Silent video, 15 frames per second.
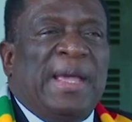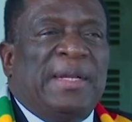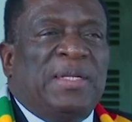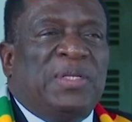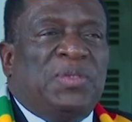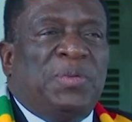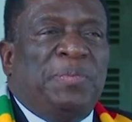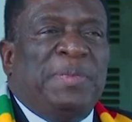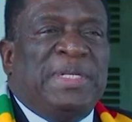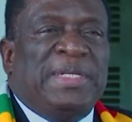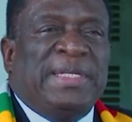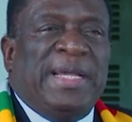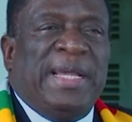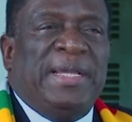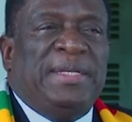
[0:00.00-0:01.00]
and to
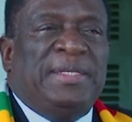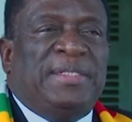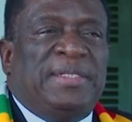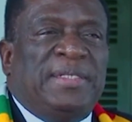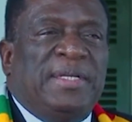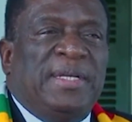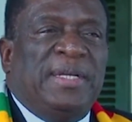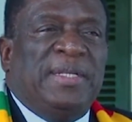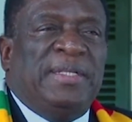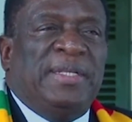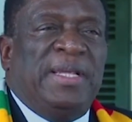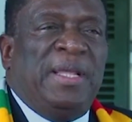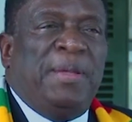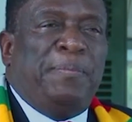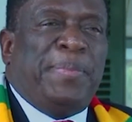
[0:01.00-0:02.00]
mitigate
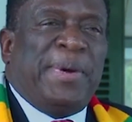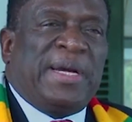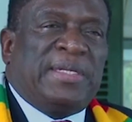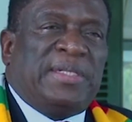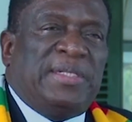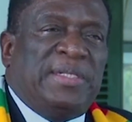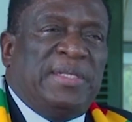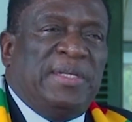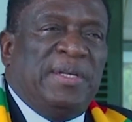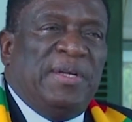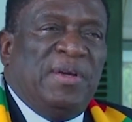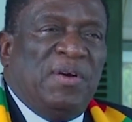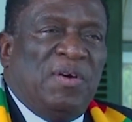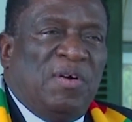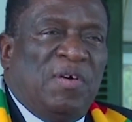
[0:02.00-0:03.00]
the impact
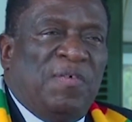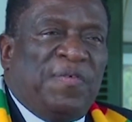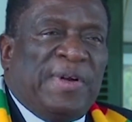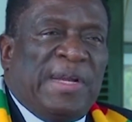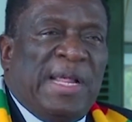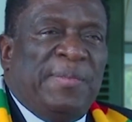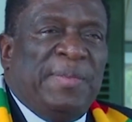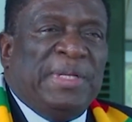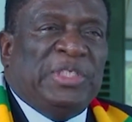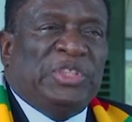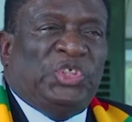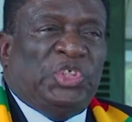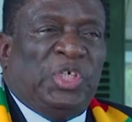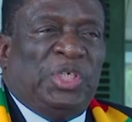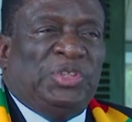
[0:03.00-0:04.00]
of
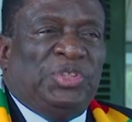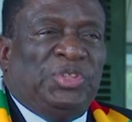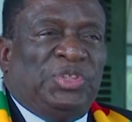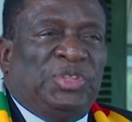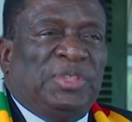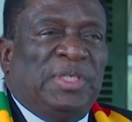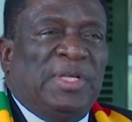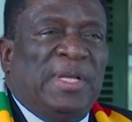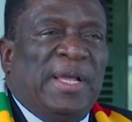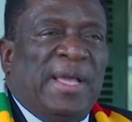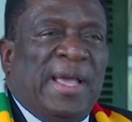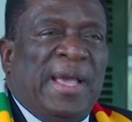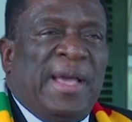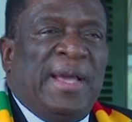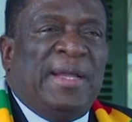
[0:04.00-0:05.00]
climate change
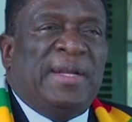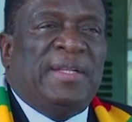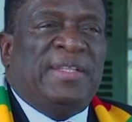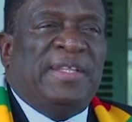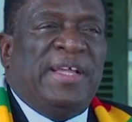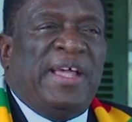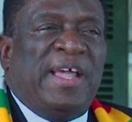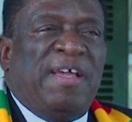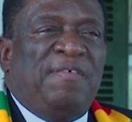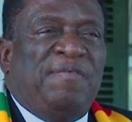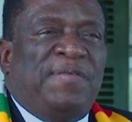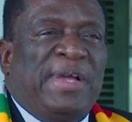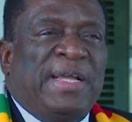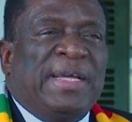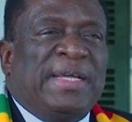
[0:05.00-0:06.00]
and the
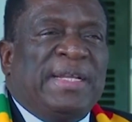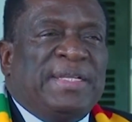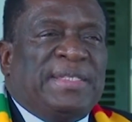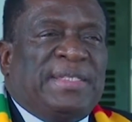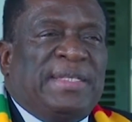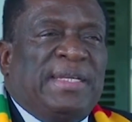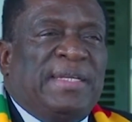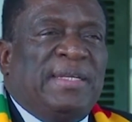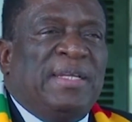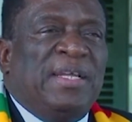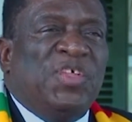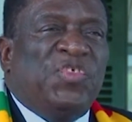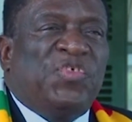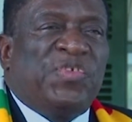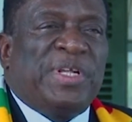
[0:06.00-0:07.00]
ever increasing
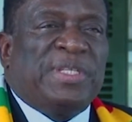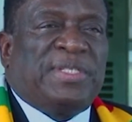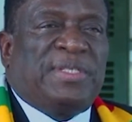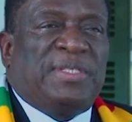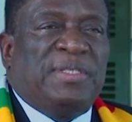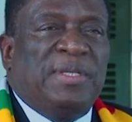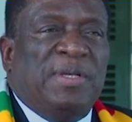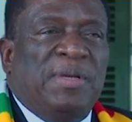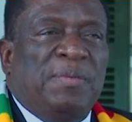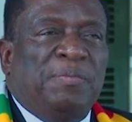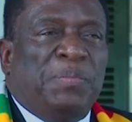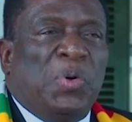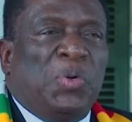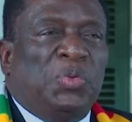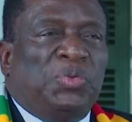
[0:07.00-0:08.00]
threats
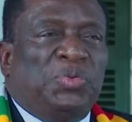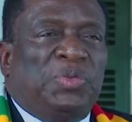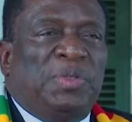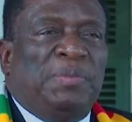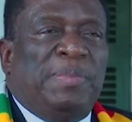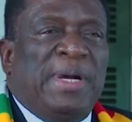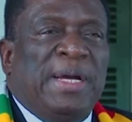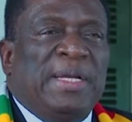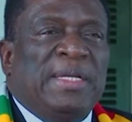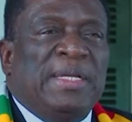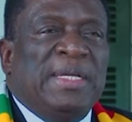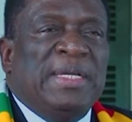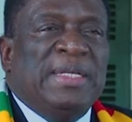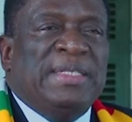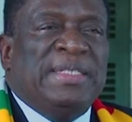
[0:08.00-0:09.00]
posed
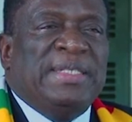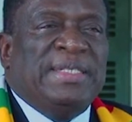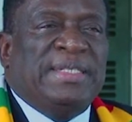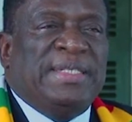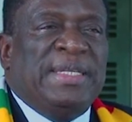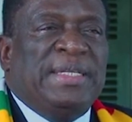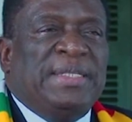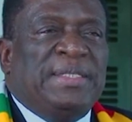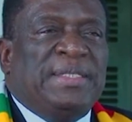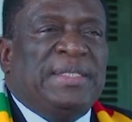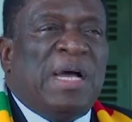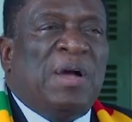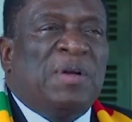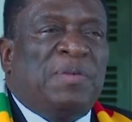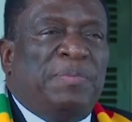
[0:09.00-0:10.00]
by
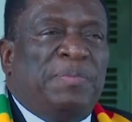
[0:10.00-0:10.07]
disease